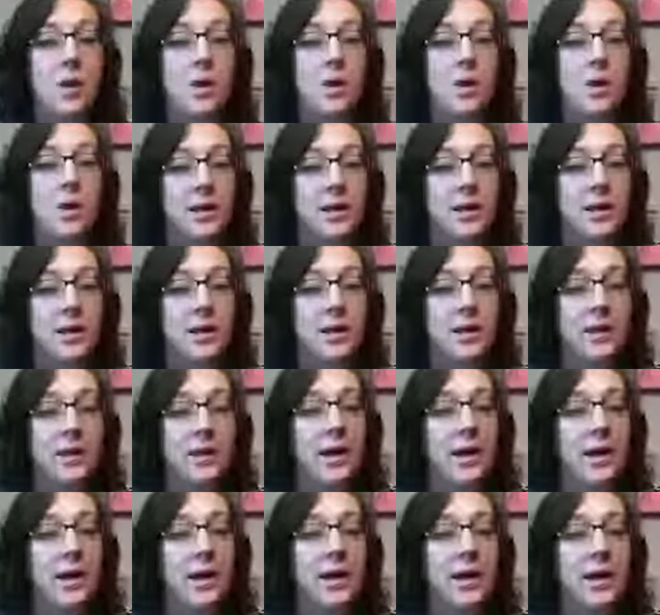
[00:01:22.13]
world.
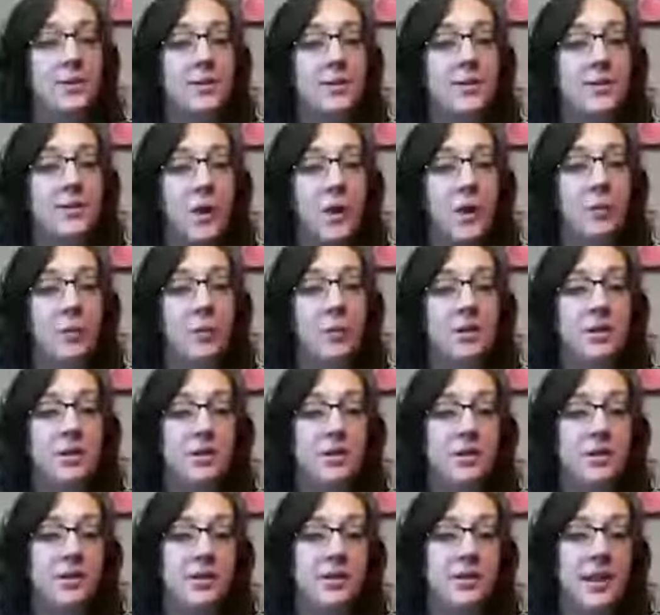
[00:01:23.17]
So I
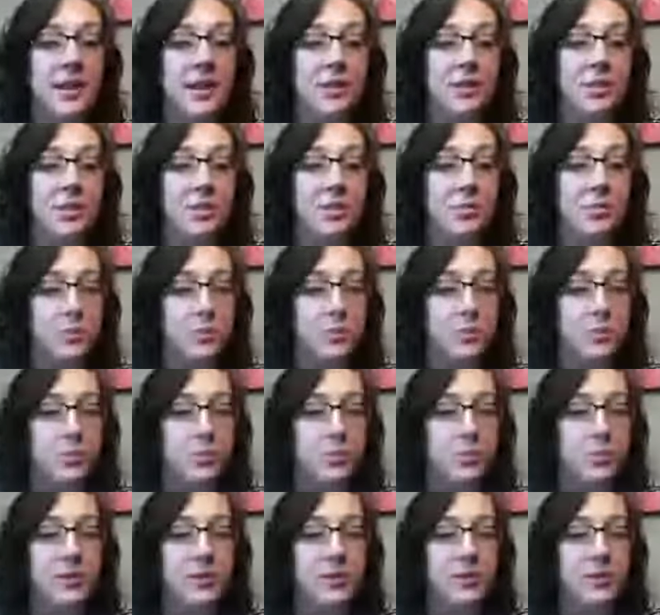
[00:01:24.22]
want you to select
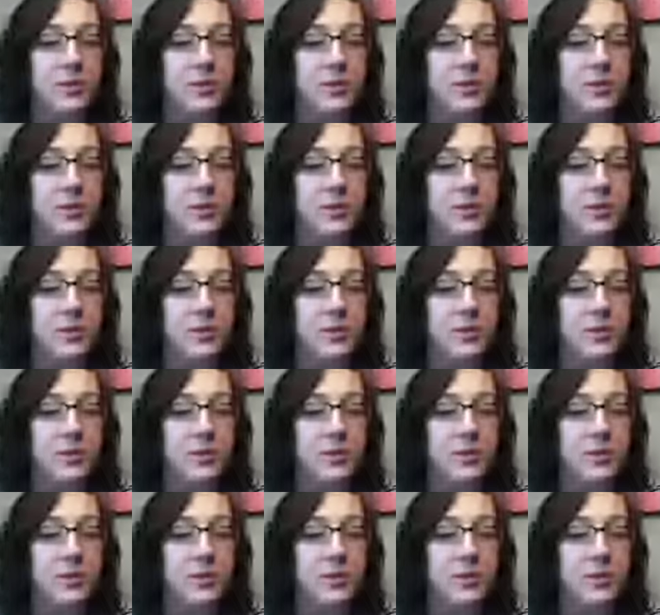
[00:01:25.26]
3